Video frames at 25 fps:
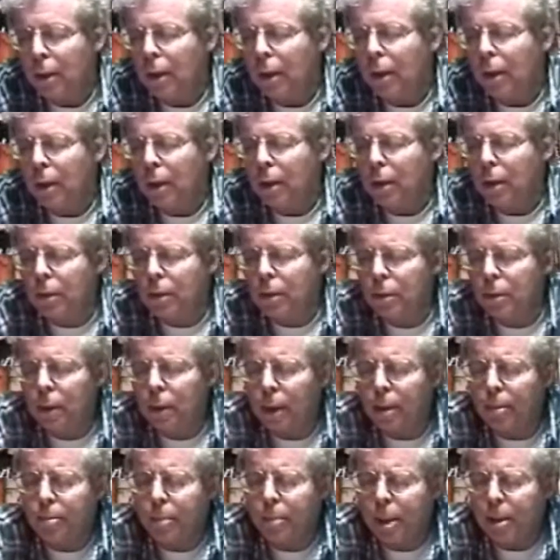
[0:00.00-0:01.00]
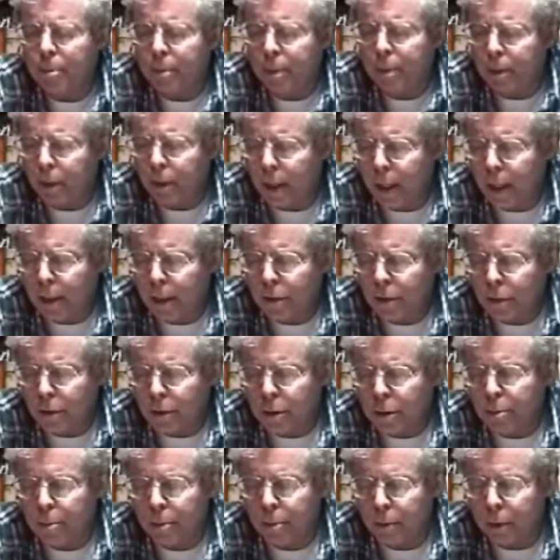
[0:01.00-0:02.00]
And maybe
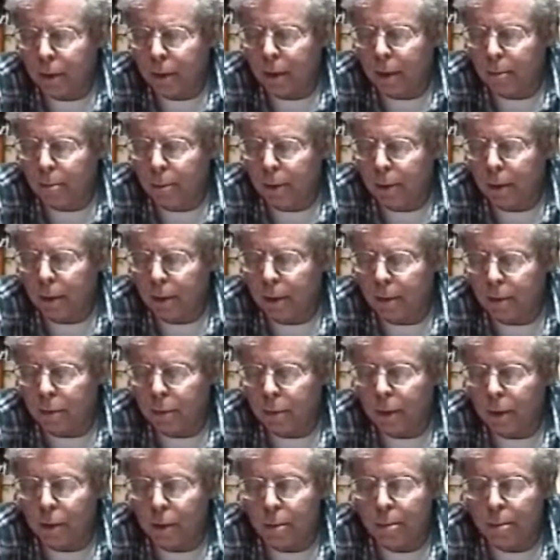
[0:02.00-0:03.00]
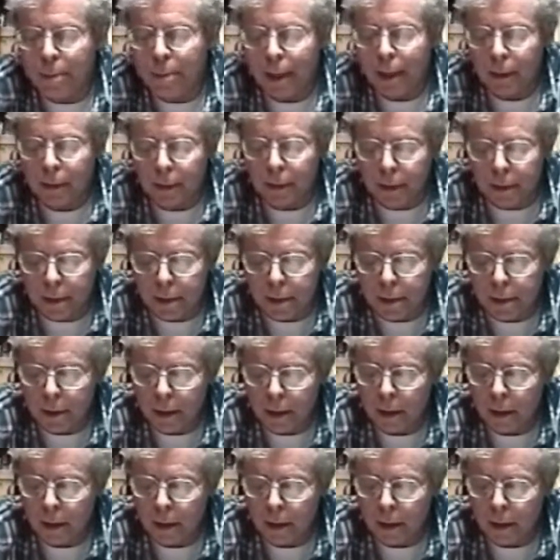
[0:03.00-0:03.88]
Asians can bring a greater balance,